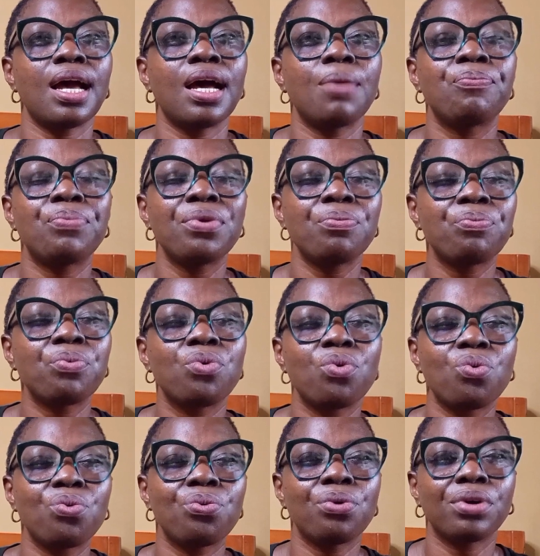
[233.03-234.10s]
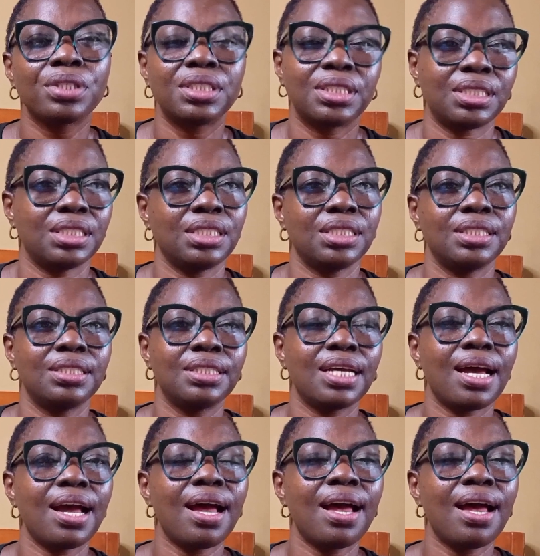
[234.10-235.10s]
are people watching?